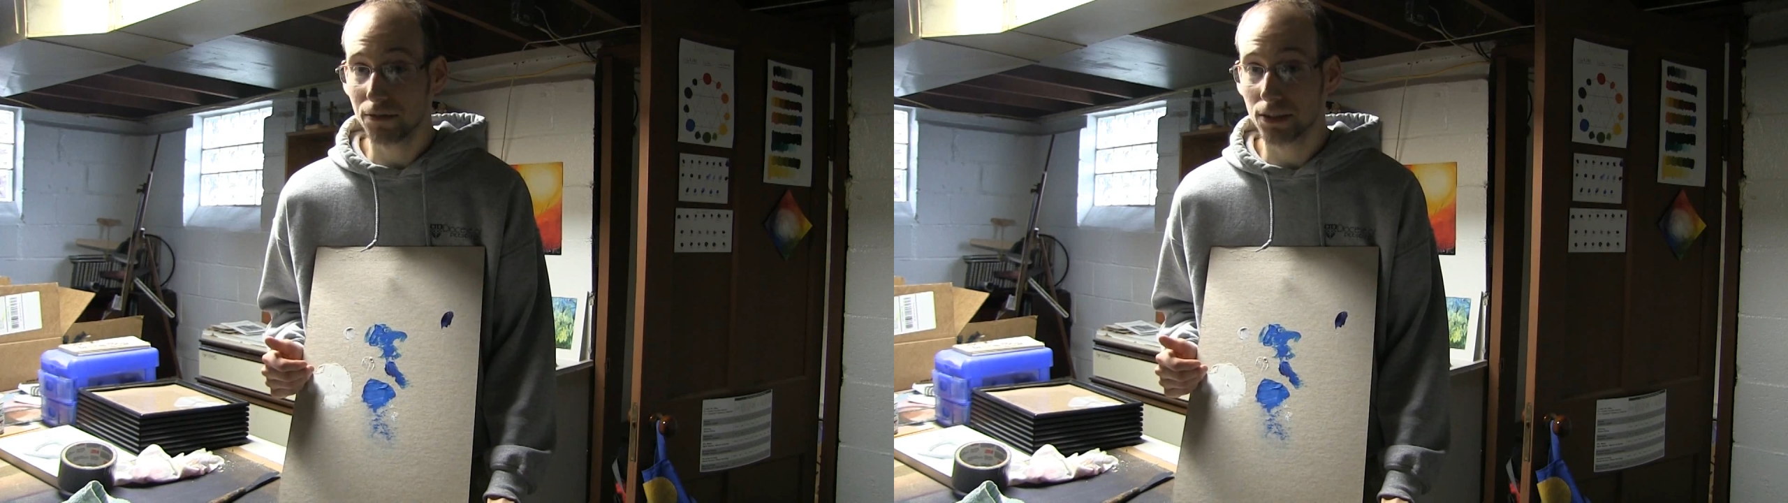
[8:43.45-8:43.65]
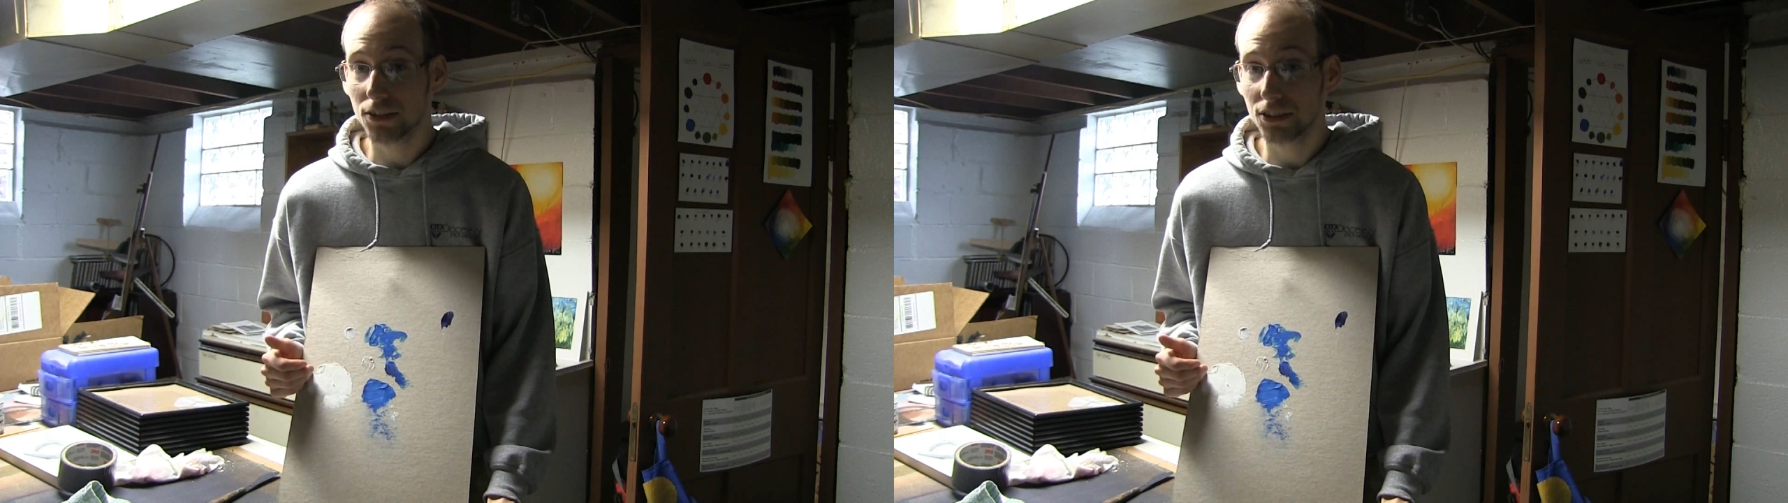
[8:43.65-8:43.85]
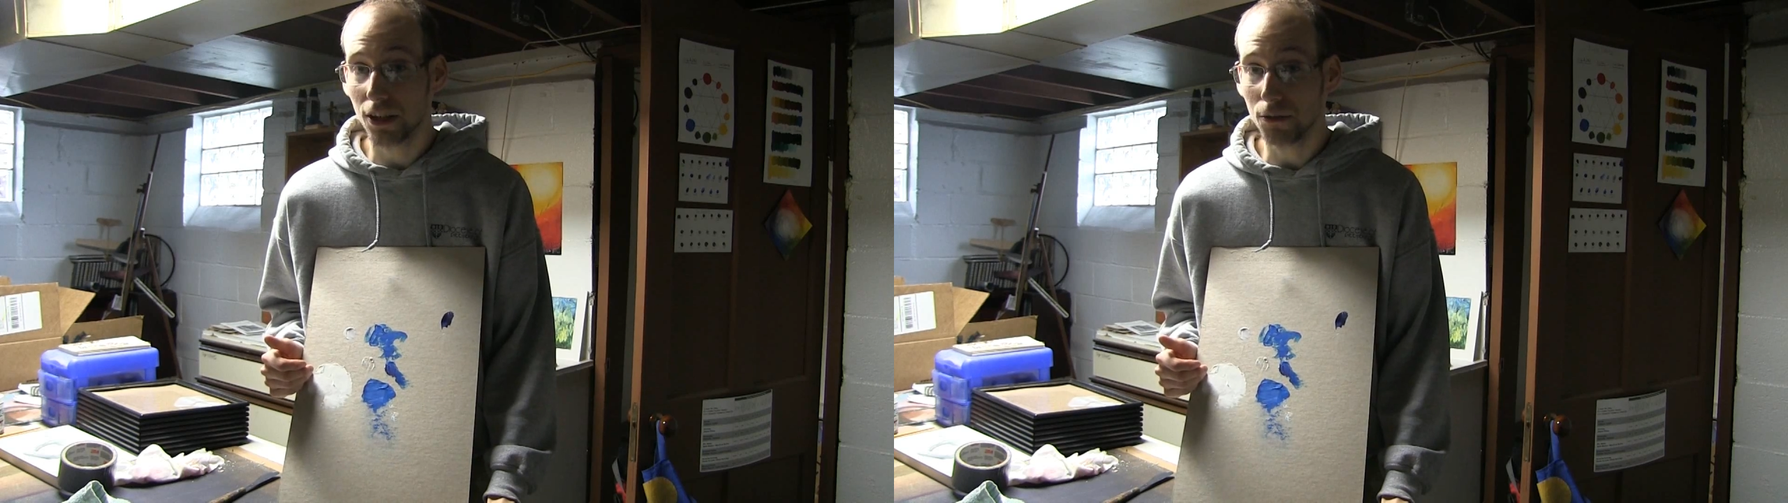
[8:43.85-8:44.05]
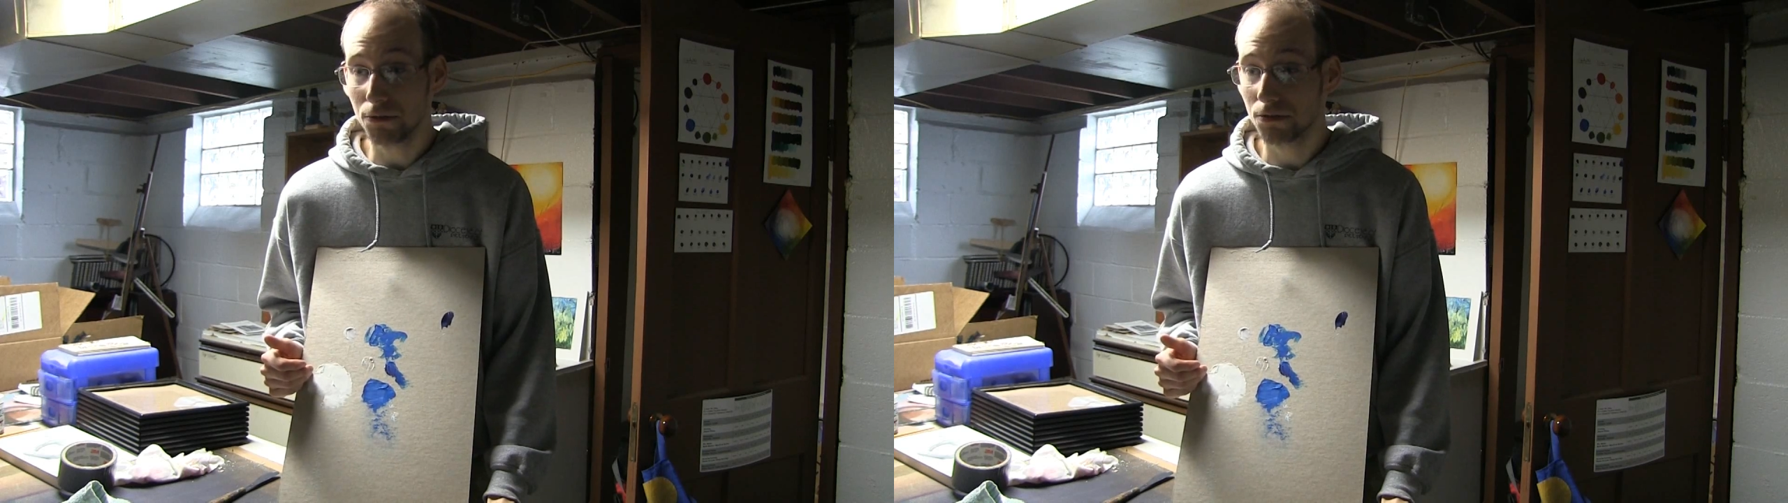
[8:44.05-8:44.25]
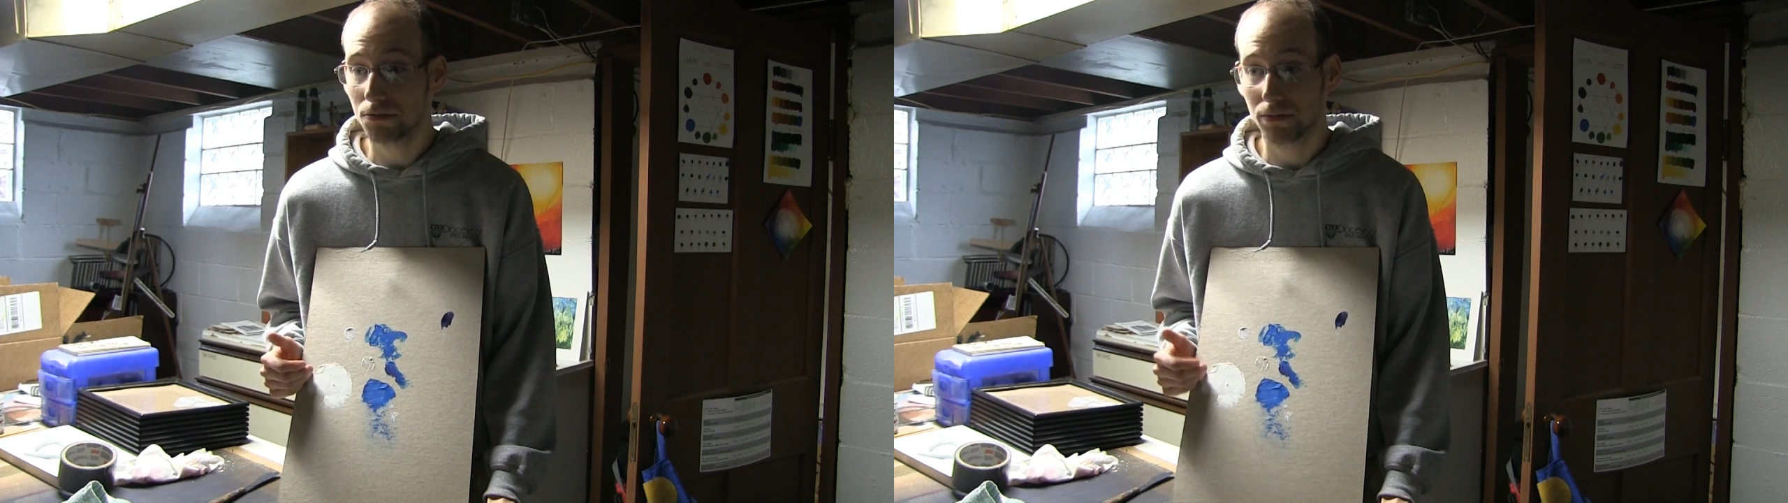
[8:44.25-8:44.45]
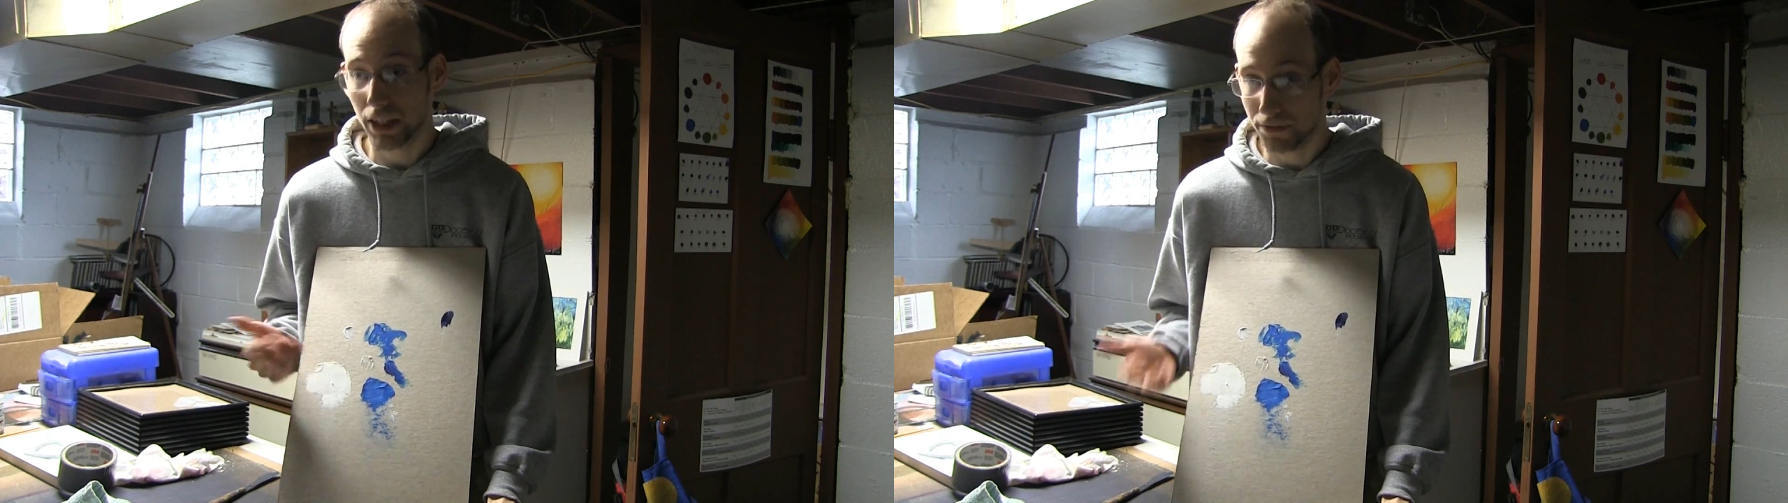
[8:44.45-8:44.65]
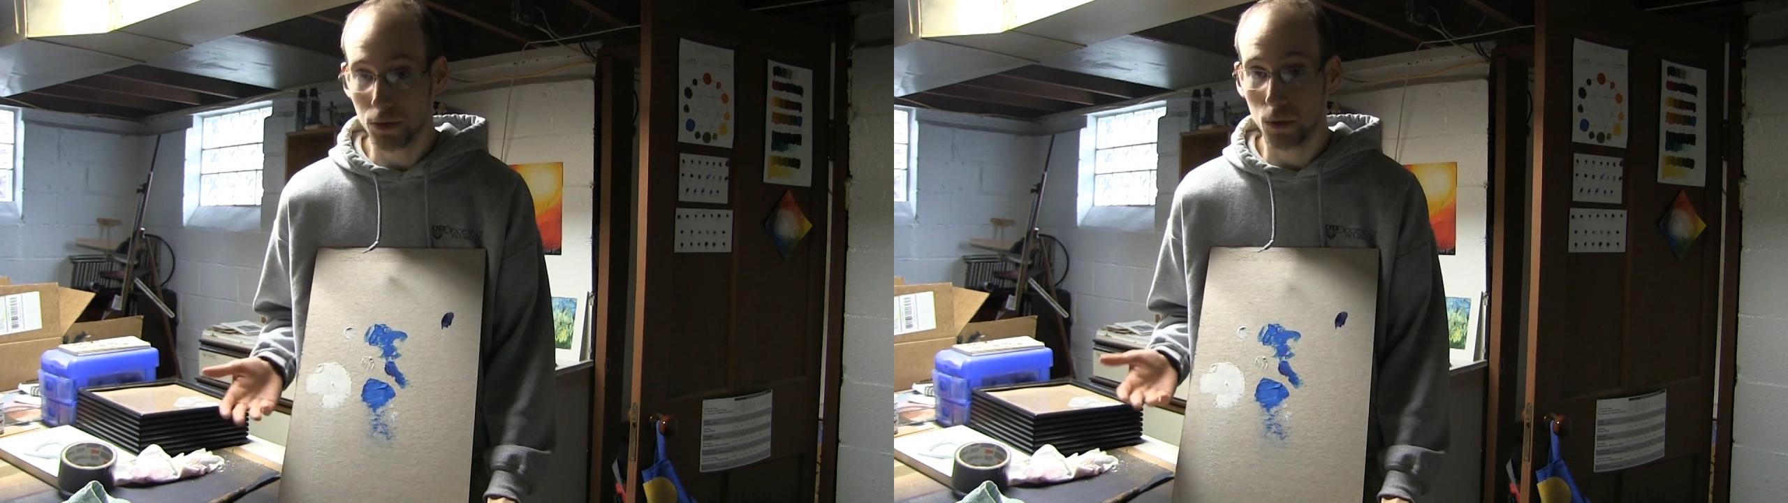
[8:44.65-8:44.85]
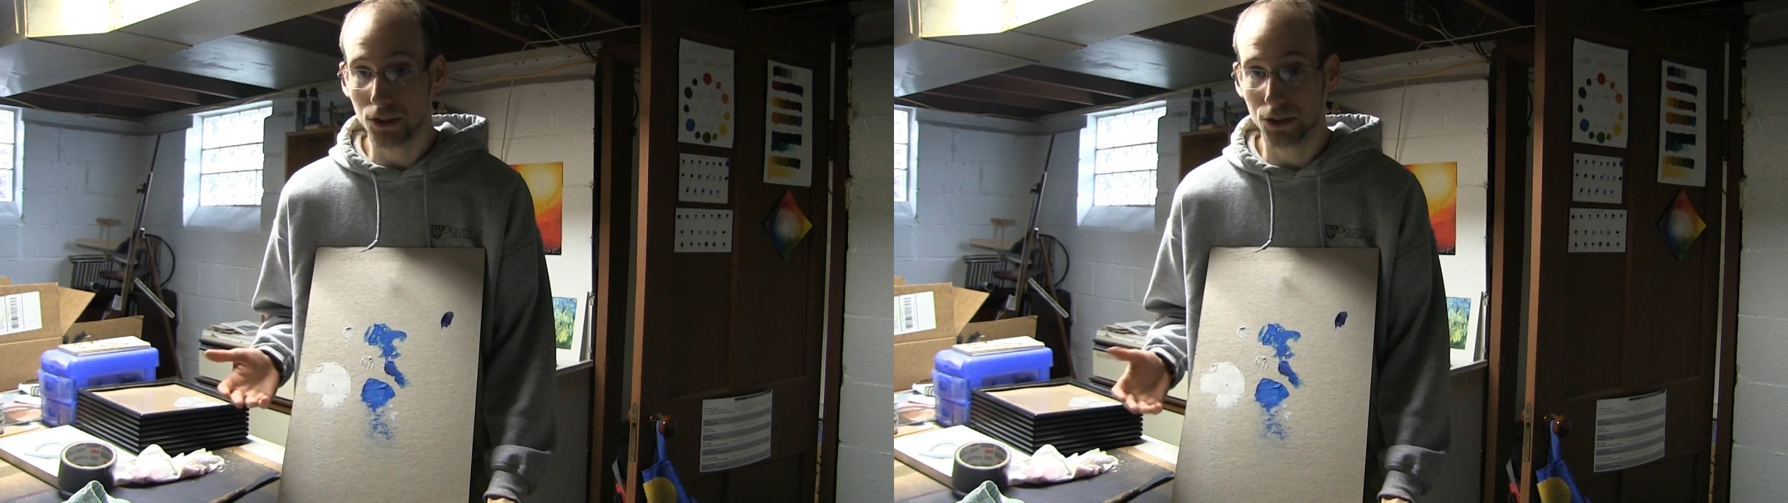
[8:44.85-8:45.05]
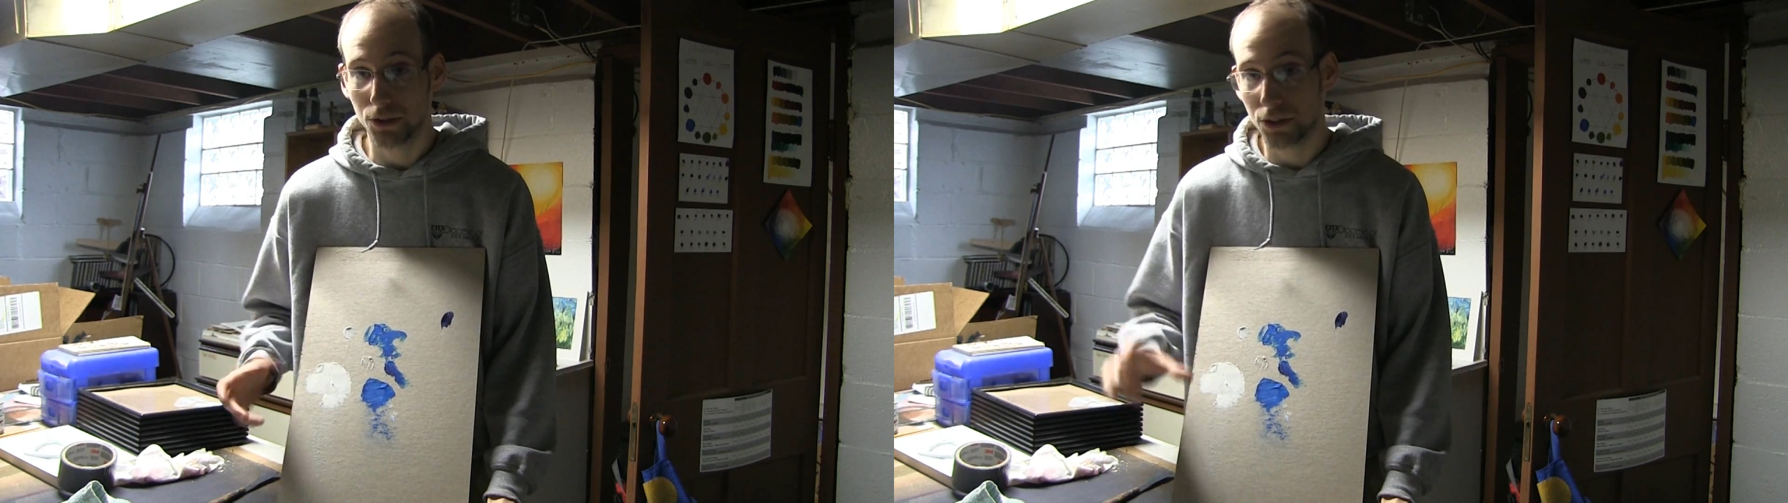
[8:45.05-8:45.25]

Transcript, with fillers: for yourself if you want to.